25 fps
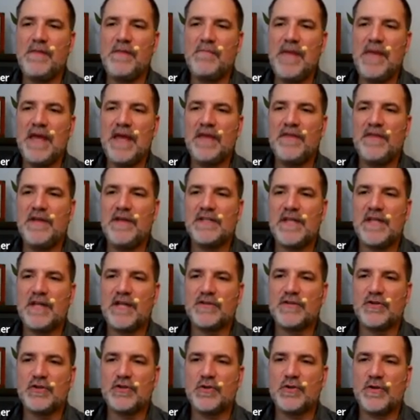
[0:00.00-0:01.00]
make these
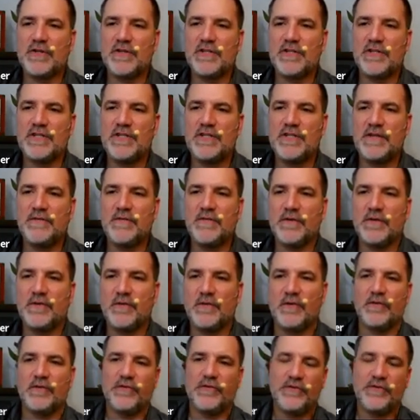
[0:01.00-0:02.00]
answer choices
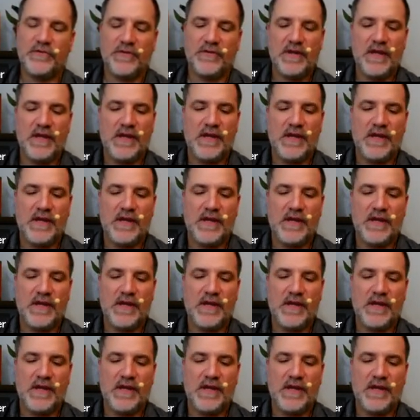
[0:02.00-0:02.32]
difficult